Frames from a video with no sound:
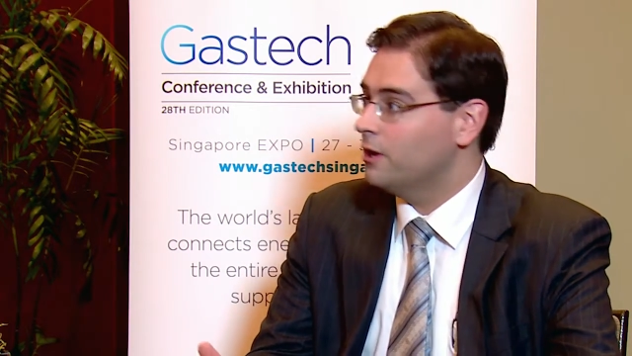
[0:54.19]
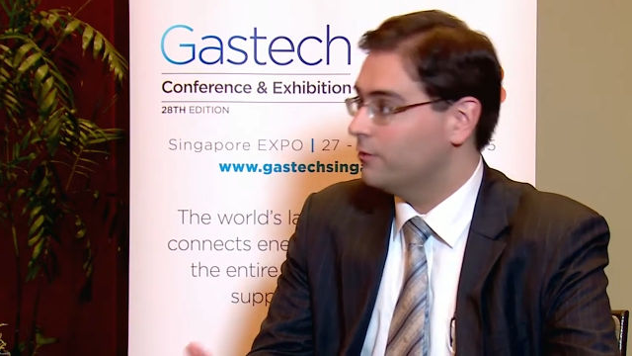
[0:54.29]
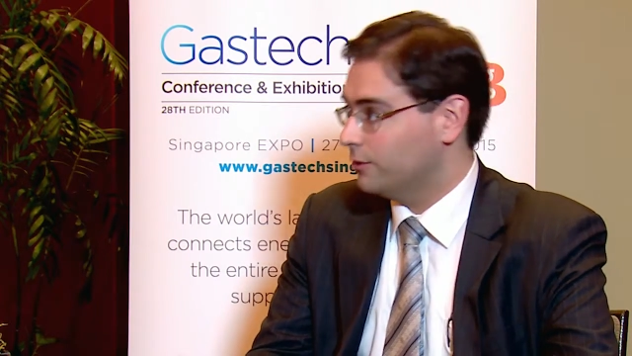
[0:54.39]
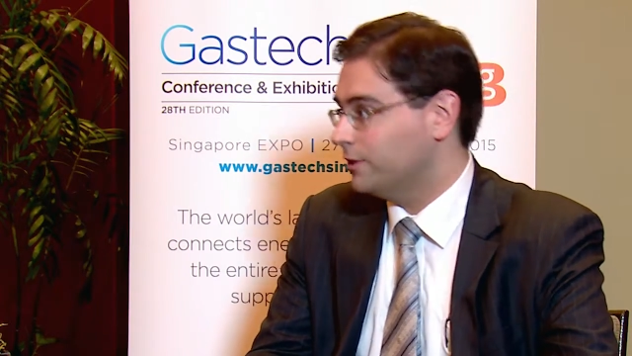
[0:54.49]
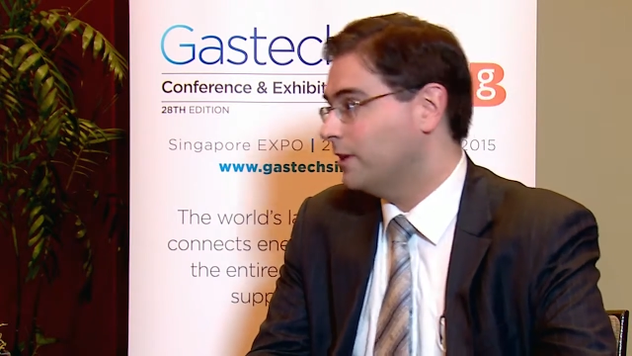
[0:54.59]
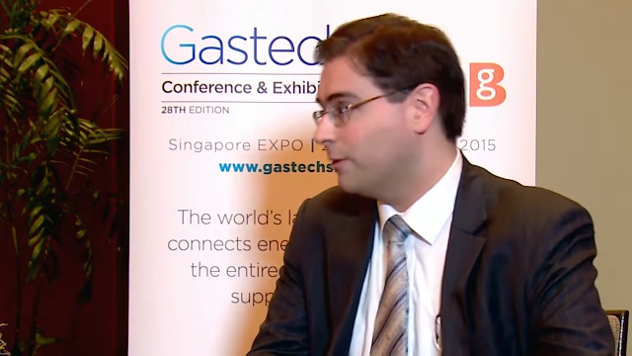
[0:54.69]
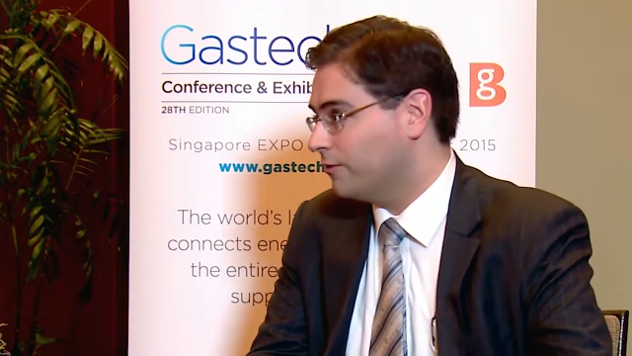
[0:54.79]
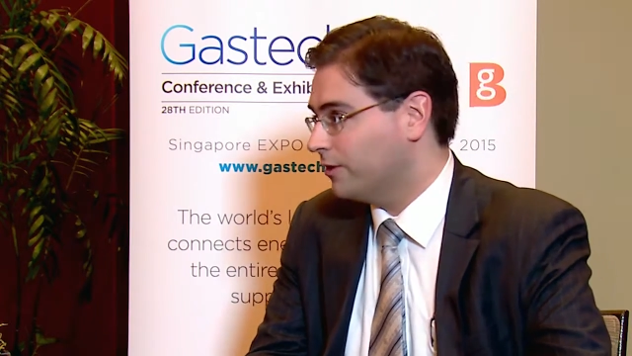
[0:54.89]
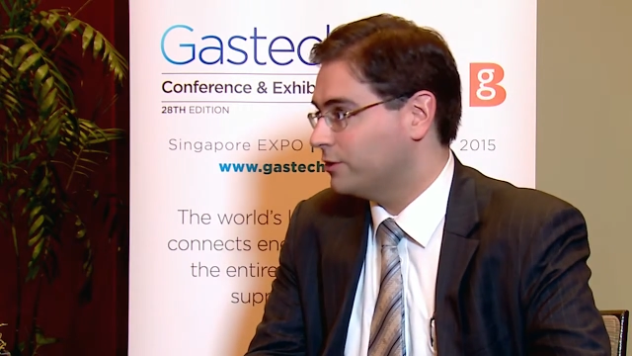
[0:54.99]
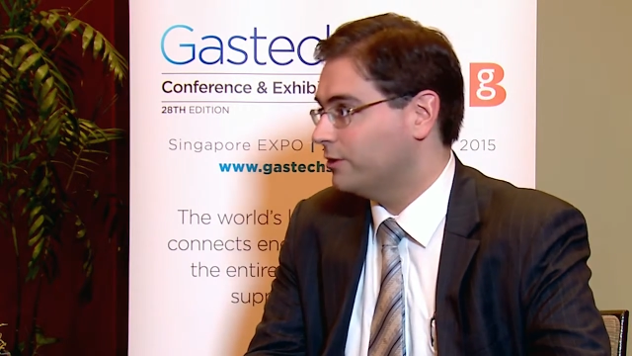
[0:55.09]
floating
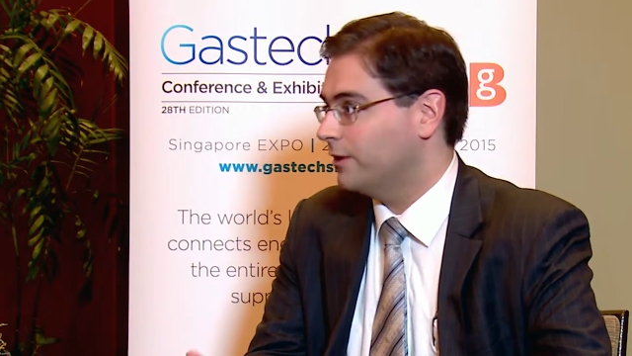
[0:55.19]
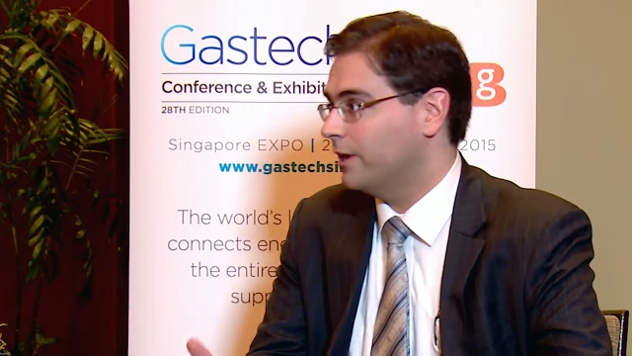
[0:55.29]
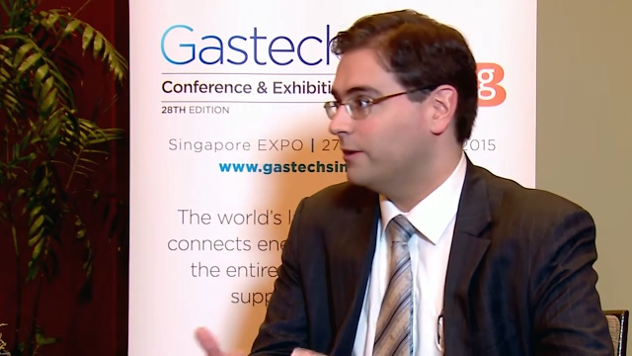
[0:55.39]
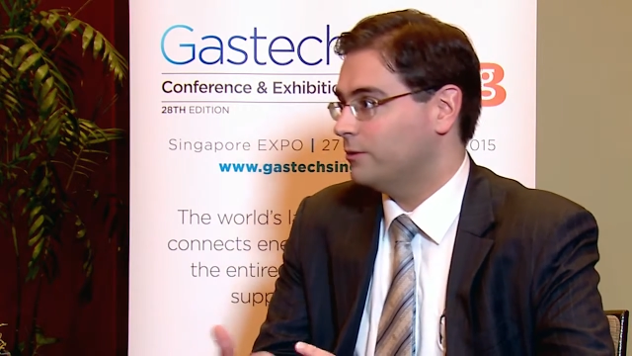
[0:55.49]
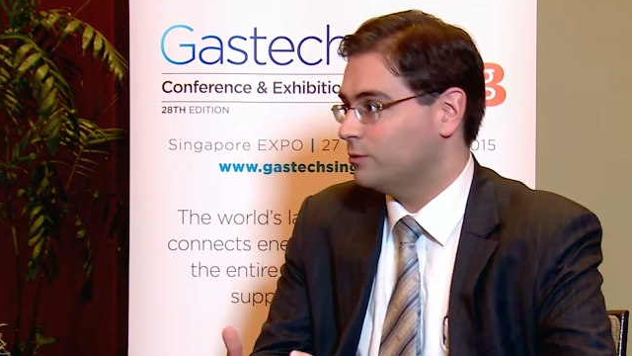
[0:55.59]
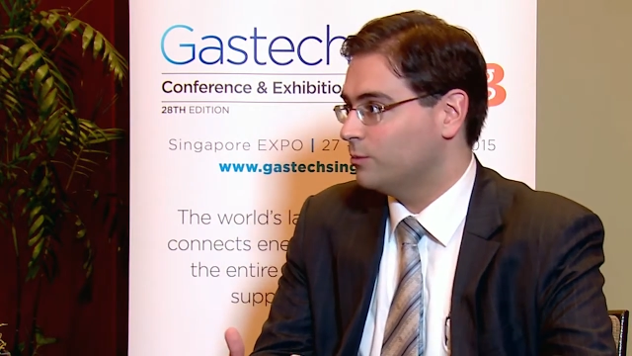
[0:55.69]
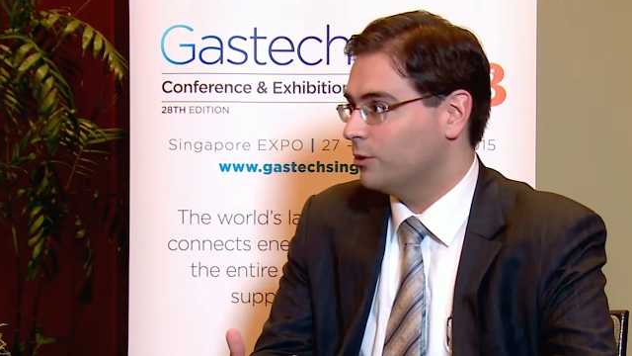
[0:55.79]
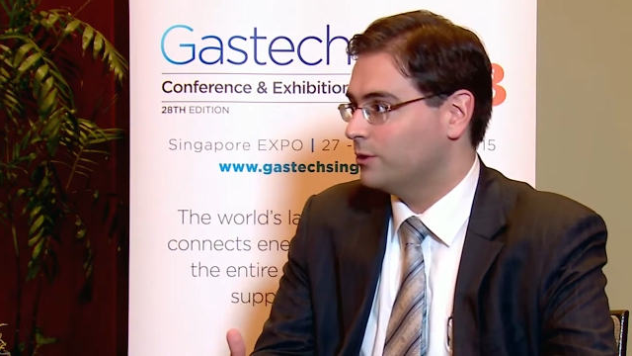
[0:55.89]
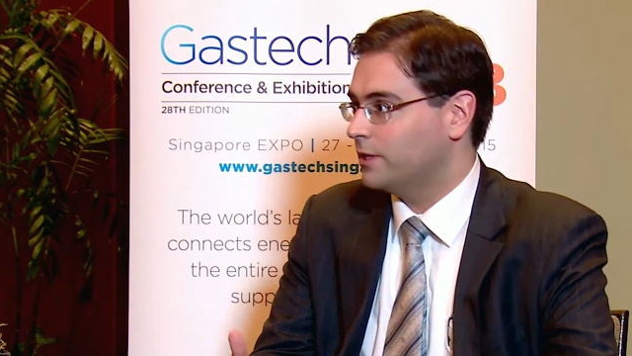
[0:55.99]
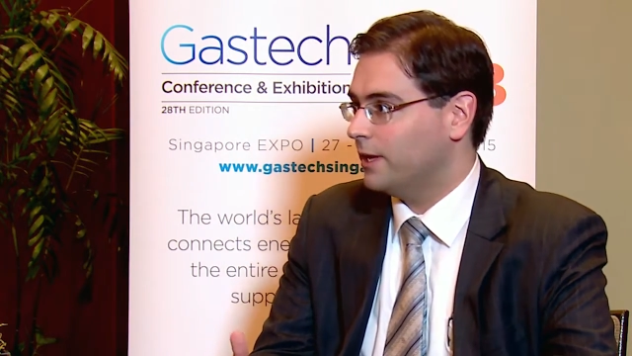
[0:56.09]
liquefaction, again, at a
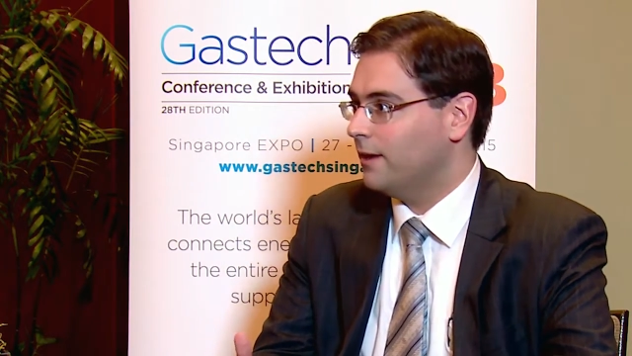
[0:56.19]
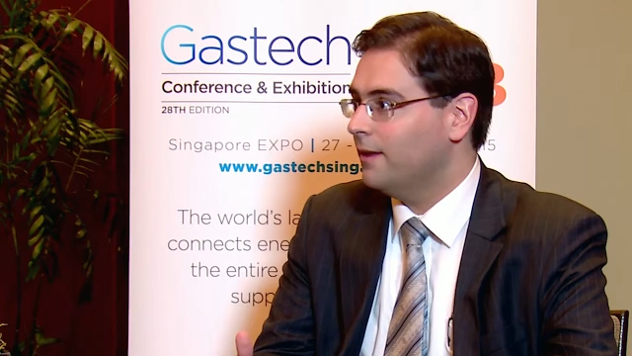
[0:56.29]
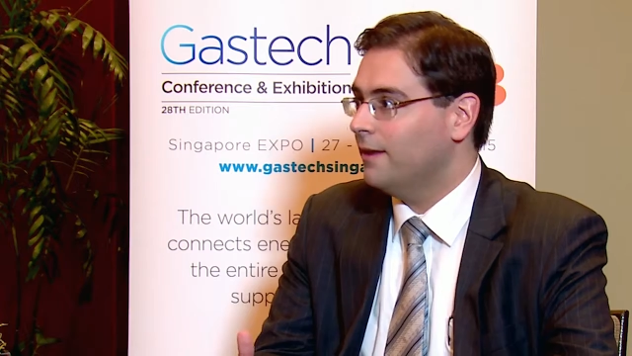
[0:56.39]
smaller scale,